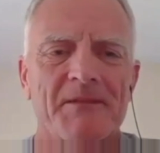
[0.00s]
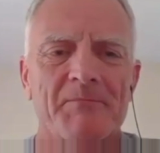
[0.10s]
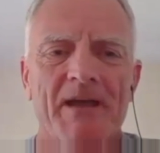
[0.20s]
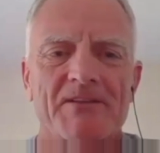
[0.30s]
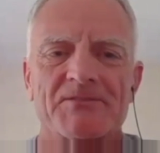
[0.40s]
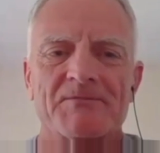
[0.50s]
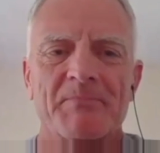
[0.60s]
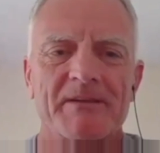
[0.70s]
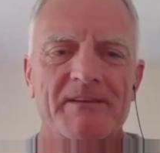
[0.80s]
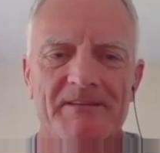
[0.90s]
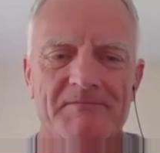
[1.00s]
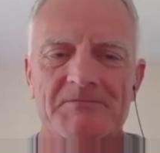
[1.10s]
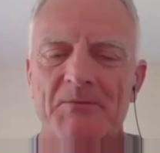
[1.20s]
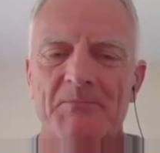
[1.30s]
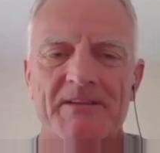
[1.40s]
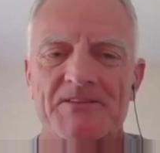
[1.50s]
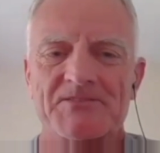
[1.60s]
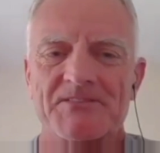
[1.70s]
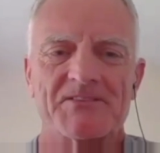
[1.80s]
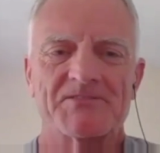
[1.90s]
Imagine being somebody that
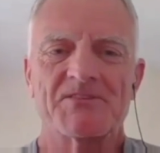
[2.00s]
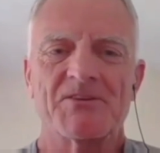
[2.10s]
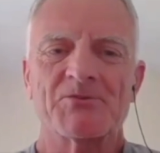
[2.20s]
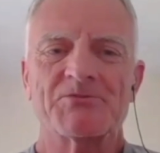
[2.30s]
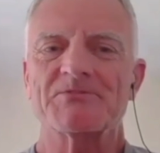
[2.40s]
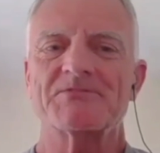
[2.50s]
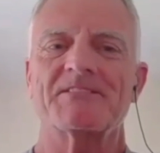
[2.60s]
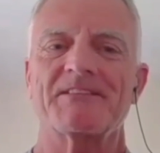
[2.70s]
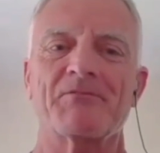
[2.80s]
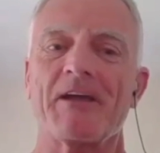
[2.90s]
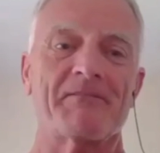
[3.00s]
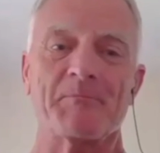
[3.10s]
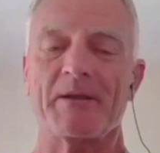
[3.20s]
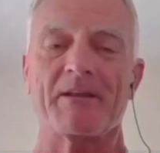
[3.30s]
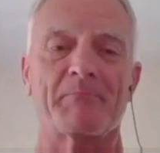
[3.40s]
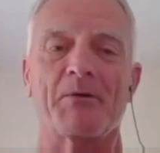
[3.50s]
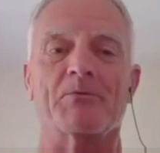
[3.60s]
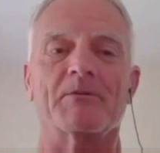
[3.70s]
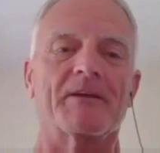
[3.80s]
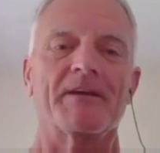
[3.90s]
studies the oceans and never having been on a boat.